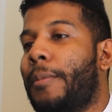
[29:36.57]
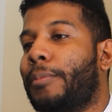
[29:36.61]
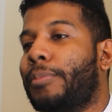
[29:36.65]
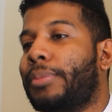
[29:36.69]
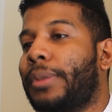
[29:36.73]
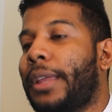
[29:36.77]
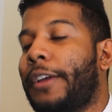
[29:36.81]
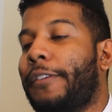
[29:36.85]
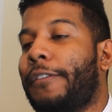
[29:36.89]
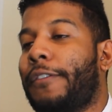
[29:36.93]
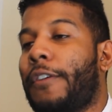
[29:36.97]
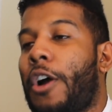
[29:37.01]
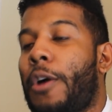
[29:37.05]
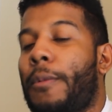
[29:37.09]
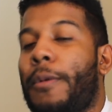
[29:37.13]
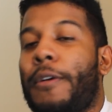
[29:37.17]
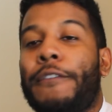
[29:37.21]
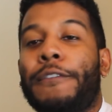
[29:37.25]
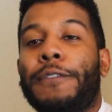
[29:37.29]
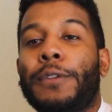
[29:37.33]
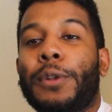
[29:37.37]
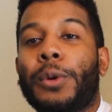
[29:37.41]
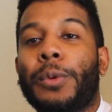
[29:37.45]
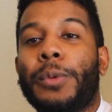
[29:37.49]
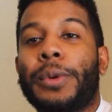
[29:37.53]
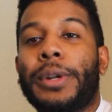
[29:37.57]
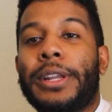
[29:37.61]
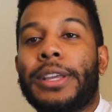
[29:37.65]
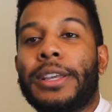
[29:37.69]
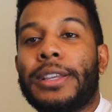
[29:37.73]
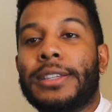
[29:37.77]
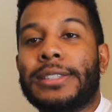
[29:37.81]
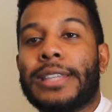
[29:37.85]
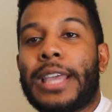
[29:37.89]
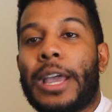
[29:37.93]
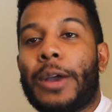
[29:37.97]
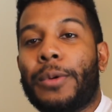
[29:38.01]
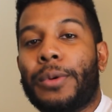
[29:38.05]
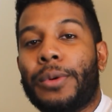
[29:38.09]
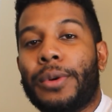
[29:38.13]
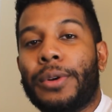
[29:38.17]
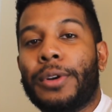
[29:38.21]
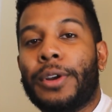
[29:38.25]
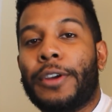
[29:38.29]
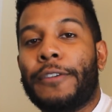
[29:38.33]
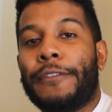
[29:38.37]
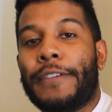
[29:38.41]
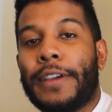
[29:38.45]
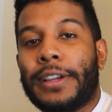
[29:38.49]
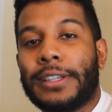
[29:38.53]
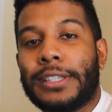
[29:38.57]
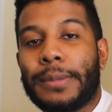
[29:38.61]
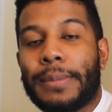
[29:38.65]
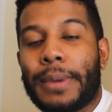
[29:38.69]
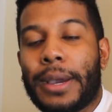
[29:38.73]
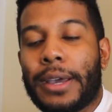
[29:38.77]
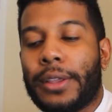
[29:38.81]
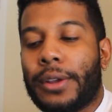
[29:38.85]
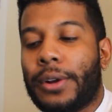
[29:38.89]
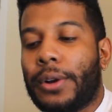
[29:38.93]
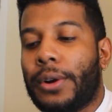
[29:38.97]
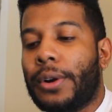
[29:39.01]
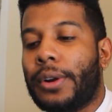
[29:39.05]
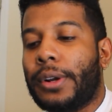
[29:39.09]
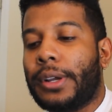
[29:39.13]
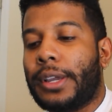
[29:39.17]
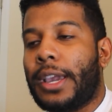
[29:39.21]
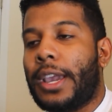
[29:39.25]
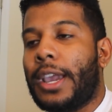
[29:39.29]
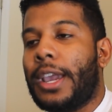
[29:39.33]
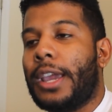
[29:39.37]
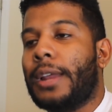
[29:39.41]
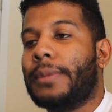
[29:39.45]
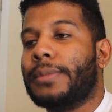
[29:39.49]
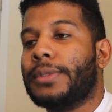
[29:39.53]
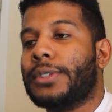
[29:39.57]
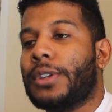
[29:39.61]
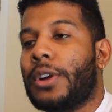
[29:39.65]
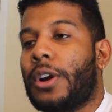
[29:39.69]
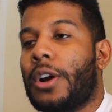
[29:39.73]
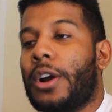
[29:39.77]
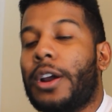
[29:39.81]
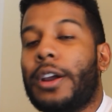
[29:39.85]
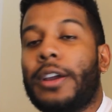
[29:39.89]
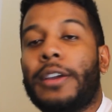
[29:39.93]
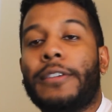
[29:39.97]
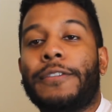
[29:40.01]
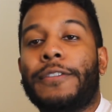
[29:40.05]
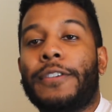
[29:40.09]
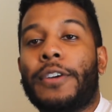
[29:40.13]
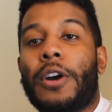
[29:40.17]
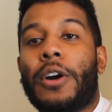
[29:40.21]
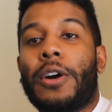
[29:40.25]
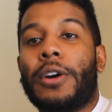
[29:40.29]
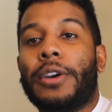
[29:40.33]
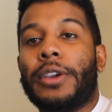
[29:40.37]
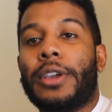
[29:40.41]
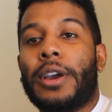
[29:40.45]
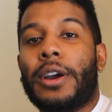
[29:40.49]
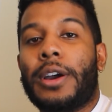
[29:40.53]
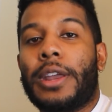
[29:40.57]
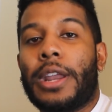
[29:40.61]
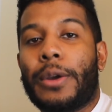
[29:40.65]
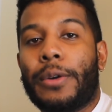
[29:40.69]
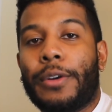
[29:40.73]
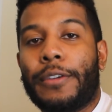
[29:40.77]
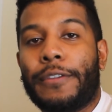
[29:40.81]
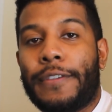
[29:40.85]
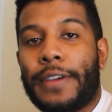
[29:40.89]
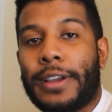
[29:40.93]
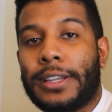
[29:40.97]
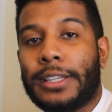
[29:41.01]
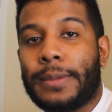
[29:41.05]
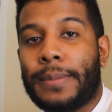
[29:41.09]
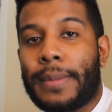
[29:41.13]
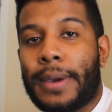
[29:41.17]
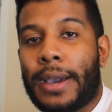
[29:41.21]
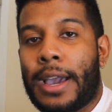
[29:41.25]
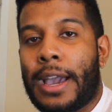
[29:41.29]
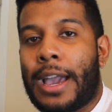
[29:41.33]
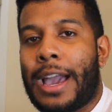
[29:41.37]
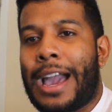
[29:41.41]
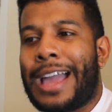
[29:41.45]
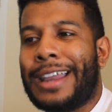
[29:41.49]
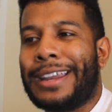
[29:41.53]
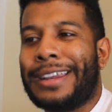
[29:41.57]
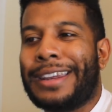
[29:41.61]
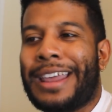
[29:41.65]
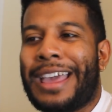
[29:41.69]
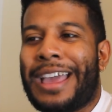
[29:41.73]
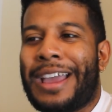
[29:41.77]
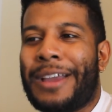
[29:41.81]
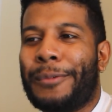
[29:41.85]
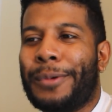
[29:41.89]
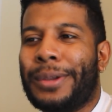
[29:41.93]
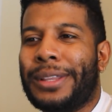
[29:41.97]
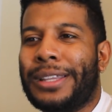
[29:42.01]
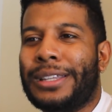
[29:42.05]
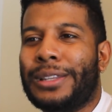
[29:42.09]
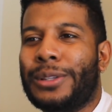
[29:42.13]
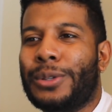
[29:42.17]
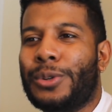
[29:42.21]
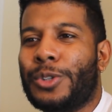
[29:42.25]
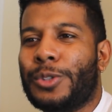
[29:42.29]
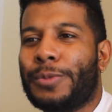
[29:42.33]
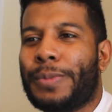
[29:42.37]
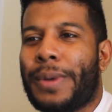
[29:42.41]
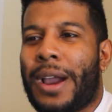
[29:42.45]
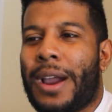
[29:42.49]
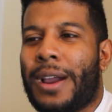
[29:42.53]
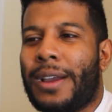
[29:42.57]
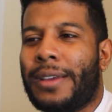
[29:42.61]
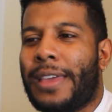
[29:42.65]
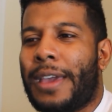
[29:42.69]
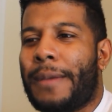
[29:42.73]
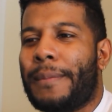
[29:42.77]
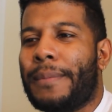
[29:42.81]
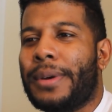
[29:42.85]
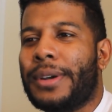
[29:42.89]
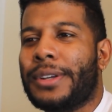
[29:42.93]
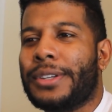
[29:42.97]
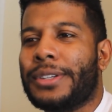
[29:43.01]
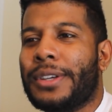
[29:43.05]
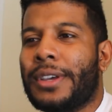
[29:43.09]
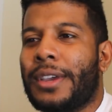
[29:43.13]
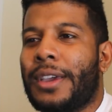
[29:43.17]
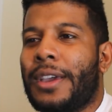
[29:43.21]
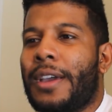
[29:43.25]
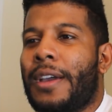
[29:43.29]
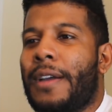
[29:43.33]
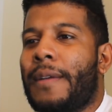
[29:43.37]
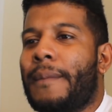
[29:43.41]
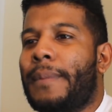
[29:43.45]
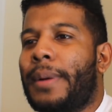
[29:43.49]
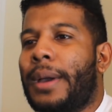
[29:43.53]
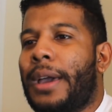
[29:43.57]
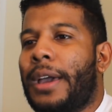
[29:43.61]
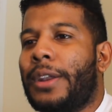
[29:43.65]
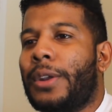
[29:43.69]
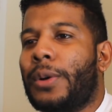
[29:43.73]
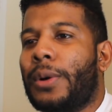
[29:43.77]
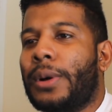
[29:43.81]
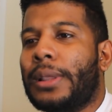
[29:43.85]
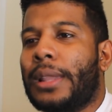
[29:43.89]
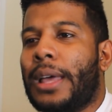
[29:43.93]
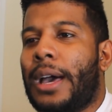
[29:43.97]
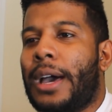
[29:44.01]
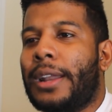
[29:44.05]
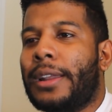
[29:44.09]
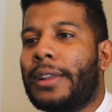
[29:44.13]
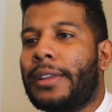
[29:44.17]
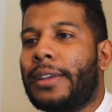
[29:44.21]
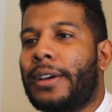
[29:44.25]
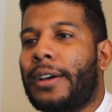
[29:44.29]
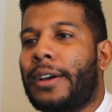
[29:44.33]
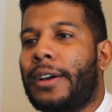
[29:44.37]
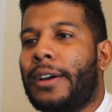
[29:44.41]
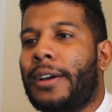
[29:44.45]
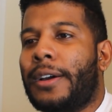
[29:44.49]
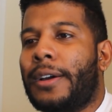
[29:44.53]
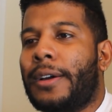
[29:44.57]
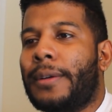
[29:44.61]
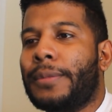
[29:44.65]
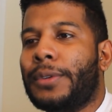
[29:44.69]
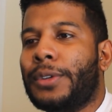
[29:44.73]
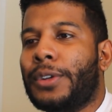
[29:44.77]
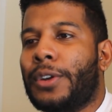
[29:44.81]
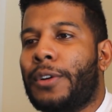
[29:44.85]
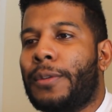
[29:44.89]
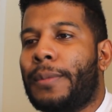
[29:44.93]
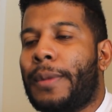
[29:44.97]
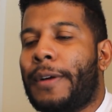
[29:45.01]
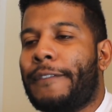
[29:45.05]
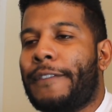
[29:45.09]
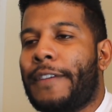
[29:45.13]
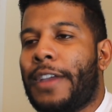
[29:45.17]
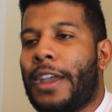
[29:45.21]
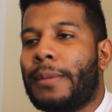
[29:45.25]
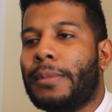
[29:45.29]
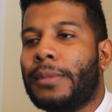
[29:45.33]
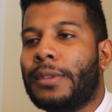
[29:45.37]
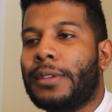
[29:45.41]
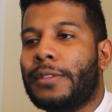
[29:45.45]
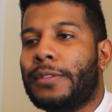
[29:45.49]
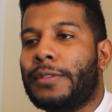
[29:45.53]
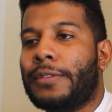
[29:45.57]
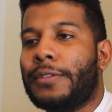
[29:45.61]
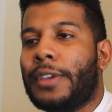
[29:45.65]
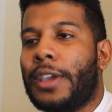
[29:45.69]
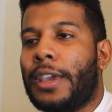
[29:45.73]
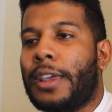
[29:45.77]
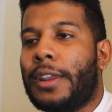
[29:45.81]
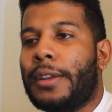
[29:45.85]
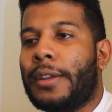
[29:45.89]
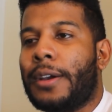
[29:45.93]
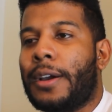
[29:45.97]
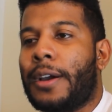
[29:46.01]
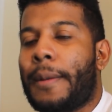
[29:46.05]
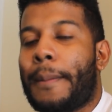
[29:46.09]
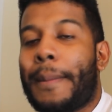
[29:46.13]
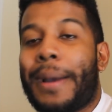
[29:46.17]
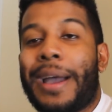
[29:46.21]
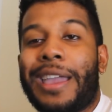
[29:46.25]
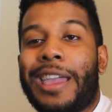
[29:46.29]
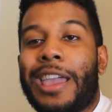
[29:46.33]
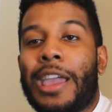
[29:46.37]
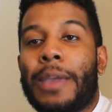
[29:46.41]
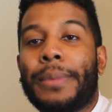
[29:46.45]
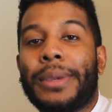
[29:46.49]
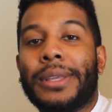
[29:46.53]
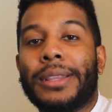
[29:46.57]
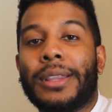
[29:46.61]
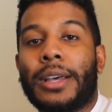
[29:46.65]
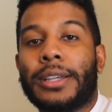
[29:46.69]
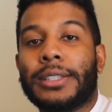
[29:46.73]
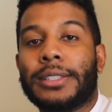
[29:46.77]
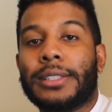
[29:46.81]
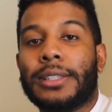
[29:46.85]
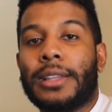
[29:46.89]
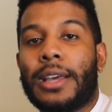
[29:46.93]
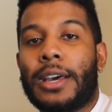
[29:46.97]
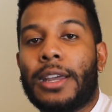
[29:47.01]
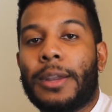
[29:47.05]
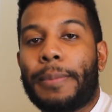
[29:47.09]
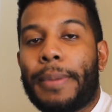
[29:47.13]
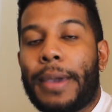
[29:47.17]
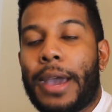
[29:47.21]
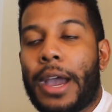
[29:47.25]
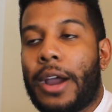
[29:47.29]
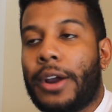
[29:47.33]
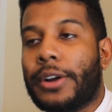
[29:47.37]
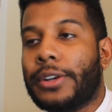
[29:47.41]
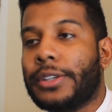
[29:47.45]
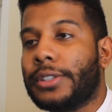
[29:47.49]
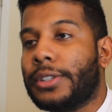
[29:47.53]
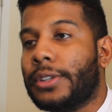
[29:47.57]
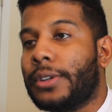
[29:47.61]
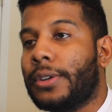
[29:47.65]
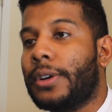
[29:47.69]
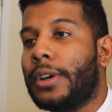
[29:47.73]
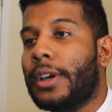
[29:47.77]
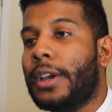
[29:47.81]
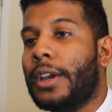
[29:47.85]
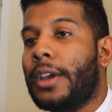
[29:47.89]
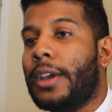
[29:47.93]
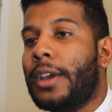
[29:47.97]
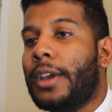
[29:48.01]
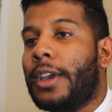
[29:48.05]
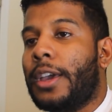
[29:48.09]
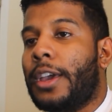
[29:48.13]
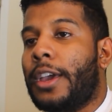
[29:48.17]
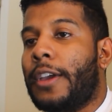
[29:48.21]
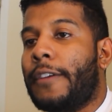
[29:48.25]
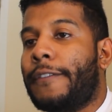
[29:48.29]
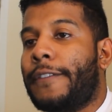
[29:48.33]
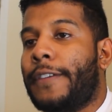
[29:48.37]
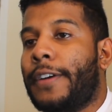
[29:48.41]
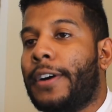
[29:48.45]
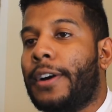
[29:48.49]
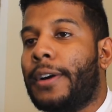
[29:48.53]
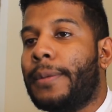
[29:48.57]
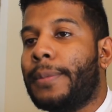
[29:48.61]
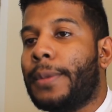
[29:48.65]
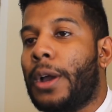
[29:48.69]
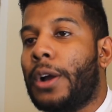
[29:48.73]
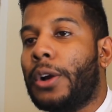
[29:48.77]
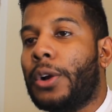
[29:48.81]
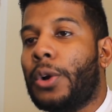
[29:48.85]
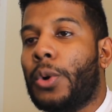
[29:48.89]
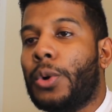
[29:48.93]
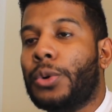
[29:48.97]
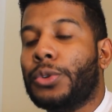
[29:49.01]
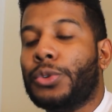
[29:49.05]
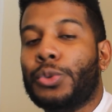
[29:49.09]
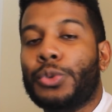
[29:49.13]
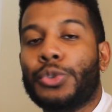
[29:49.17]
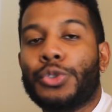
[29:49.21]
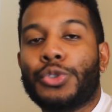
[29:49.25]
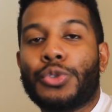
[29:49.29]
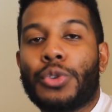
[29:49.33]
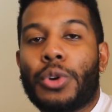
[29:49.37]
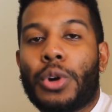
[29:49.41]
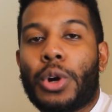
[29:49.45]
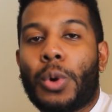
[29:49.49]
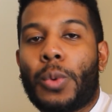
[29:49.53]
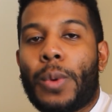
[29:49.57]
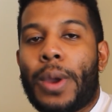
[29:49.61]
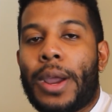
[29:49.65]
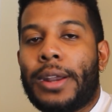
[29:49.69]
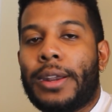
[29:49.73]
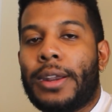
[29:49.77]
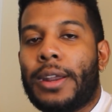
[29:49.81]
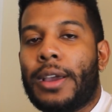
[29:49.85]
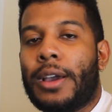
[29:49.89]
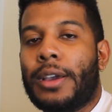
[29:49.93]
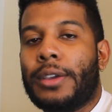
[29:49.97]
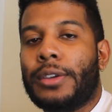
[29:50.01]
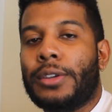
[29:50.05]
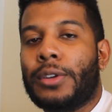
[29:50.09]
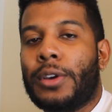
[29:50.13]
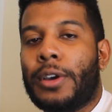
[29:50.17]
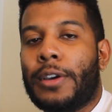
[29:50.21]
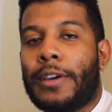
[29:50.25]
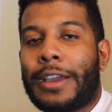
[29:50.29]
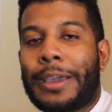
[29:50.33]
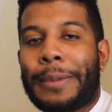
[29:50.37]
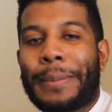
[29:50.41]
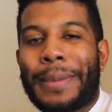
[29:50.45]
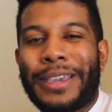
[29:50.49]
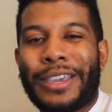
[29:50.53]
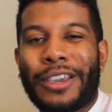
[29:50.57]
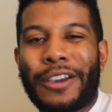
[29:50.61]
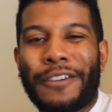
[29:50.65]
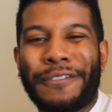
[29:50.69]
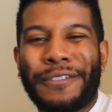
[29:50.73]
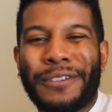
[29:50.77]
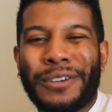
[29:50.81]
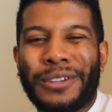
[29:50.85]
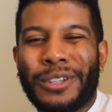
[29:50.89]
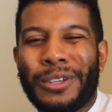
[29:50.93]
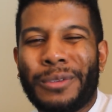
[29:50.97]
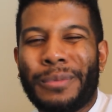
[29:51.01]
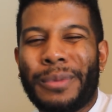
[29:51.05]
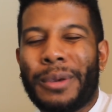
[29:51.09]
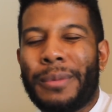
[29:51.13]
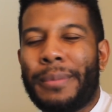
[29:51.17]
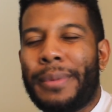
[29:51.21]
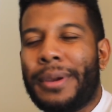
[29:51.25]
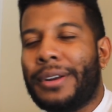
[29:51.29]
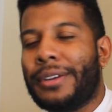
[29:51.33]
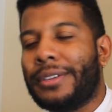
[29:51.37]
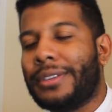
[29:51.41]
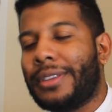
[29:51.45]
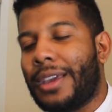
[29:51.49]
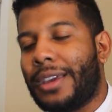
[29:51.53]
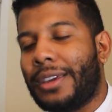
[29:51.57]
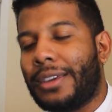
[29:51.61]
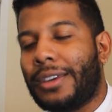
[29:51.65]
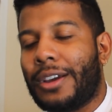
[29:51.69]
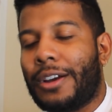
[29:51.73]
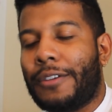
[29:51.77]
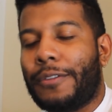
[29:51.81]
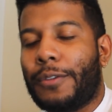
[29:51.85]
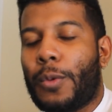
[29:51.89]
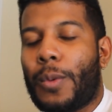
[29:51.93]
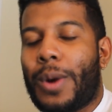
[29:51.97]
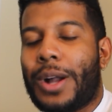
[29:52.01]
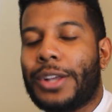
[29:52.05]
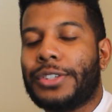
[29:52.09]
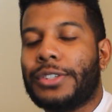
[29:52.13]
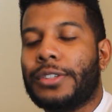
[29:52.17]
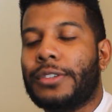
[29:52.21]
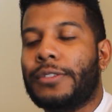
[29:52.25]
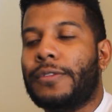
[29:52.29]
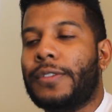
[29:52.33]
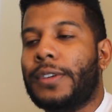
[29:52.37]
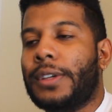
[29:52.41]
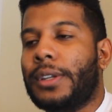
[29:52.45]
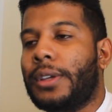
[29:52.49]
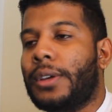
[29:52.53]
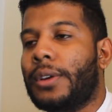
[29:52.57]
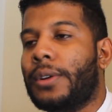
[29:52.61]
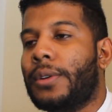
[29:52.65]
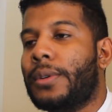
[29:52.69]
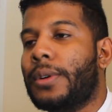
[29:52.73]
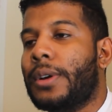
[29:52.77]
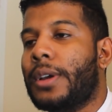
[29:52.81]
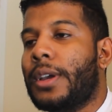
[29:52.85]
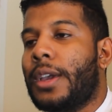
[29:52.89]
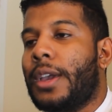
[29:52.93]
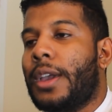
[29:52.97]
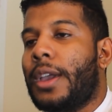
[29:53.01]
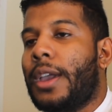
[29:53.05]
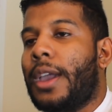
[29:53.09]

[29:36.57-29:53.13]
Play for all my Floridians that were affected by the hurricane. I'm sorry for all y'all that were affected by it. I didn't really lose power that much, but I know a lot of my family in Miami lost a lot of power. So if y'all going through the struggle right now, you know, I can make y'all feel a little bit better. Thank y'all for watching the video.